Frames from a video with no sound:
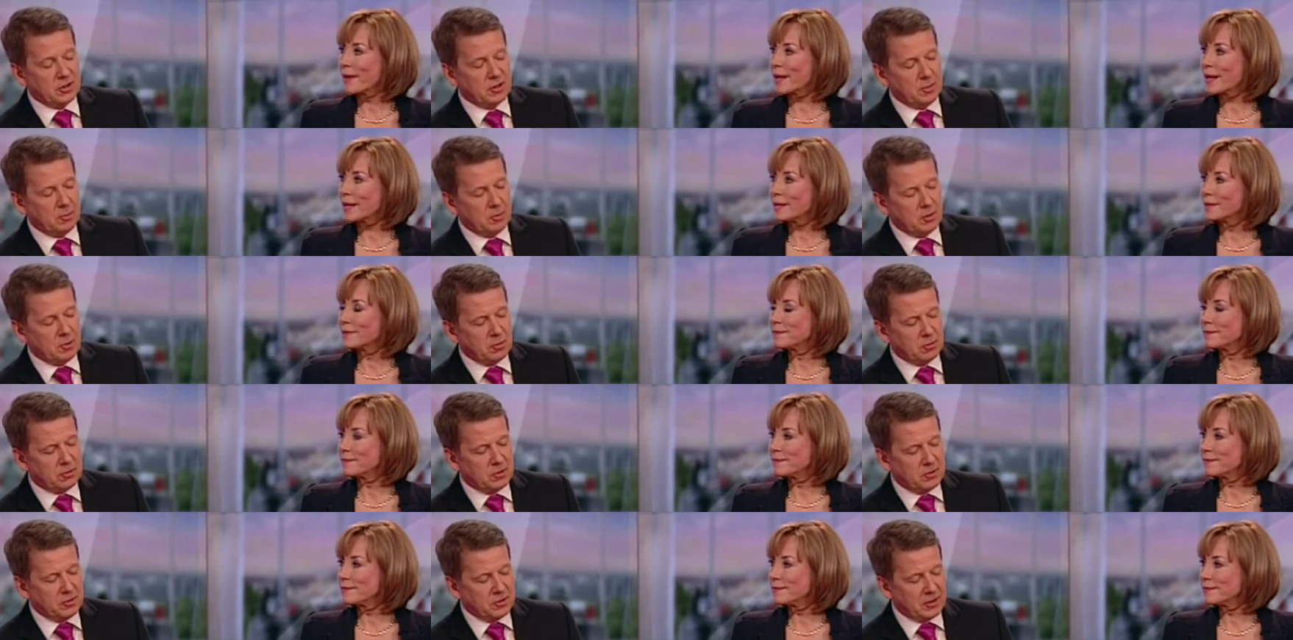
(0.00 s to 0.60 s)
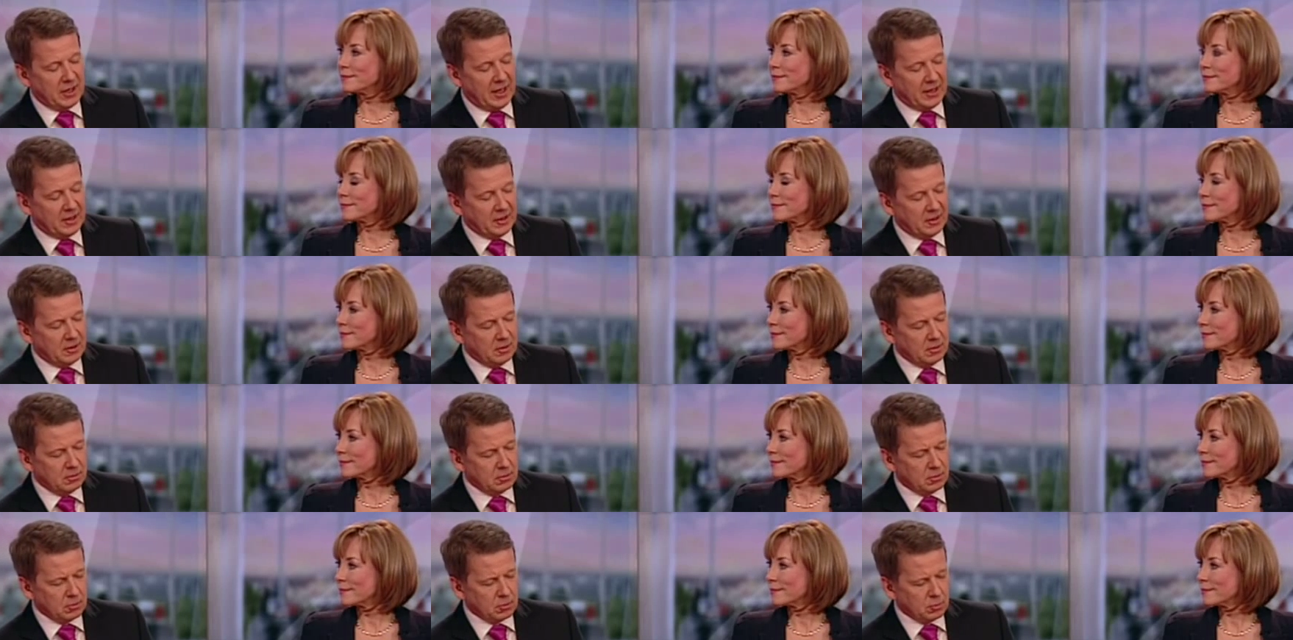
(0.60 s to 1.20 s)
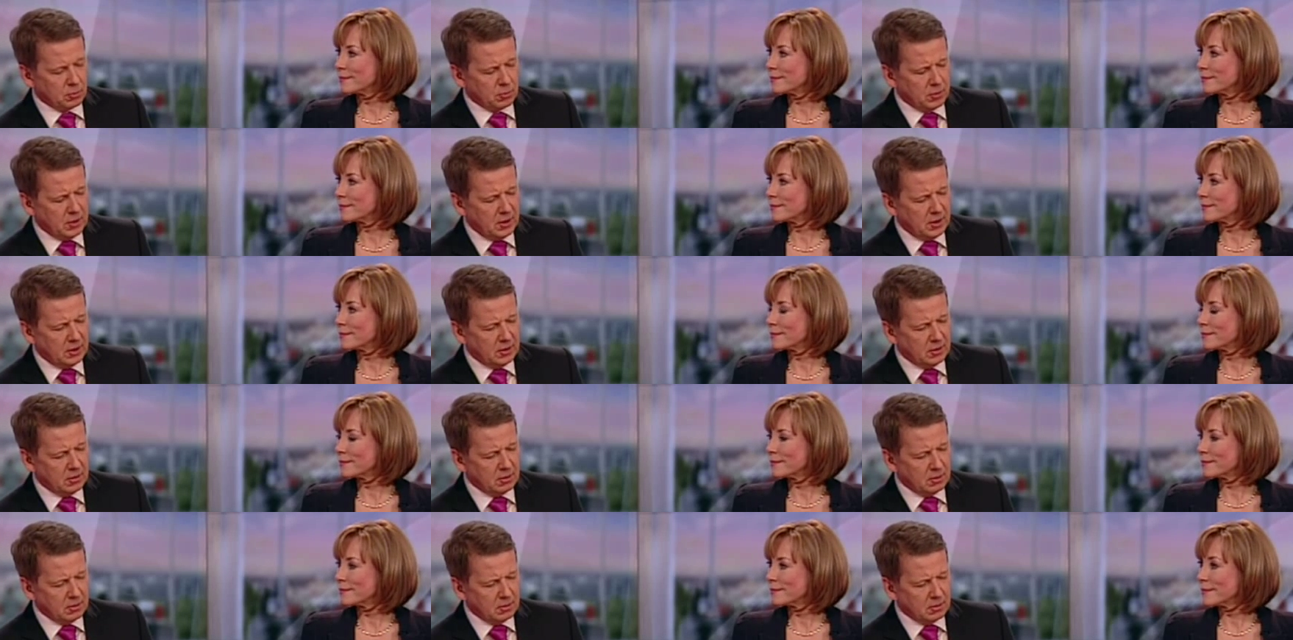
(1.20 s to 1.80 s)
Speaker 1: in touch, somebody called Susanna
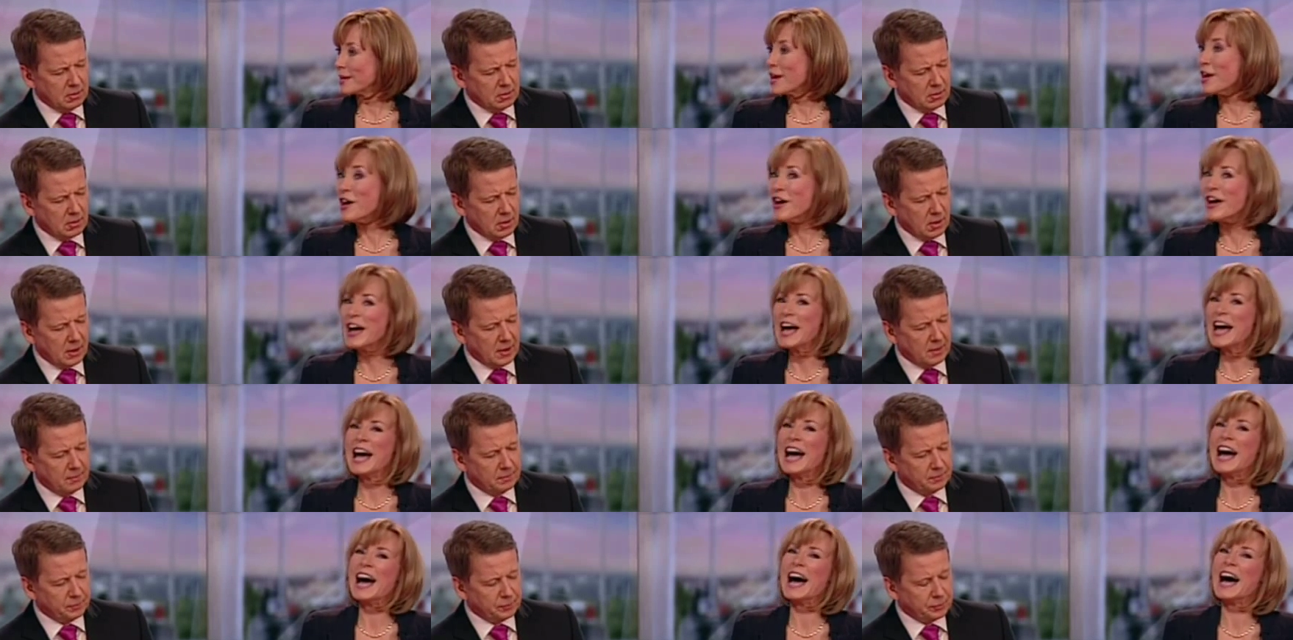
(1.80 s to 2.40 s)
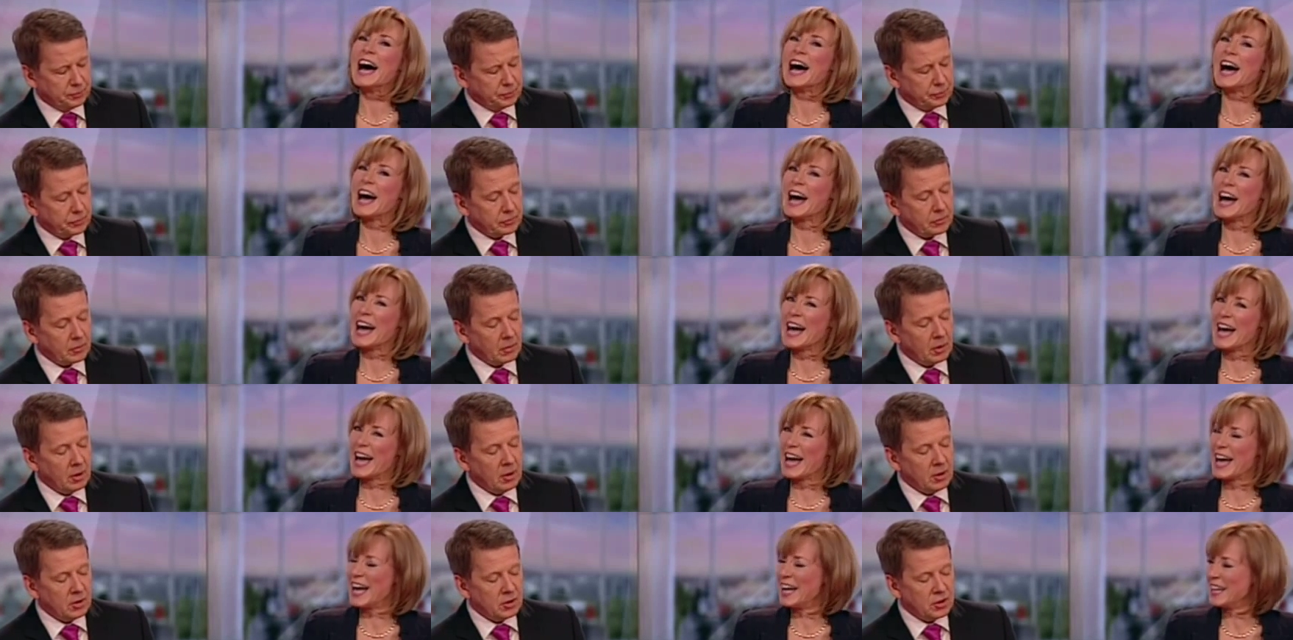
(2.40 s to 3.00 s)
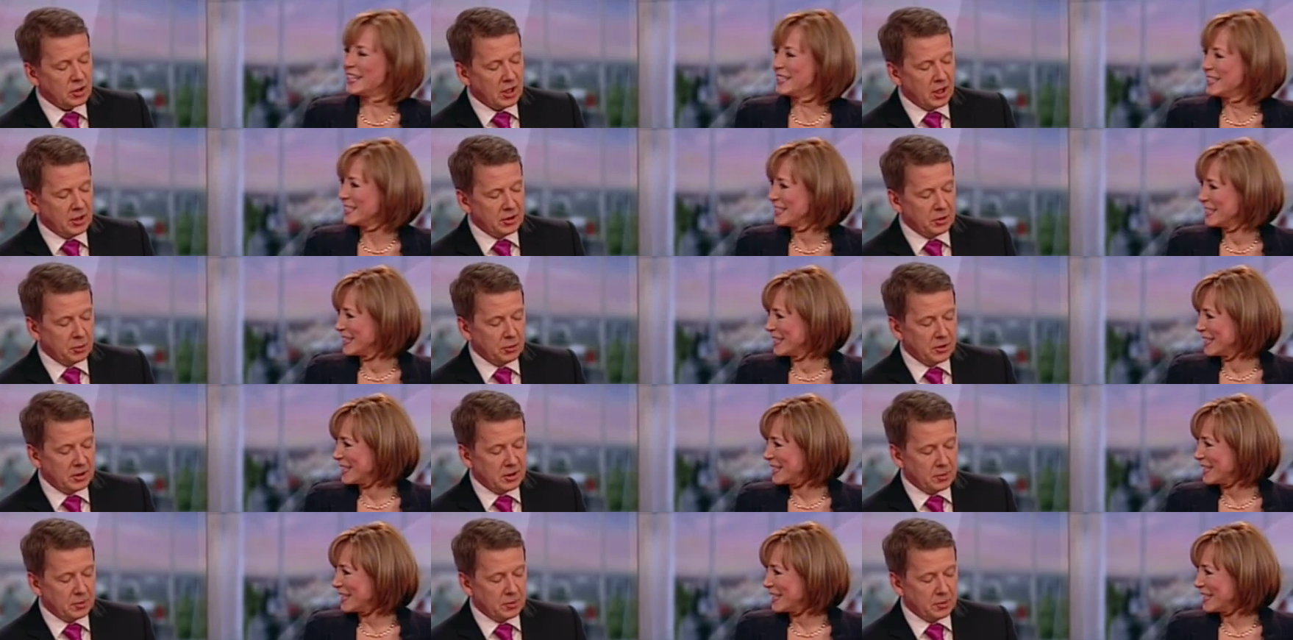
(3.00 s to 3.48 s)
Reed. Um, Sian,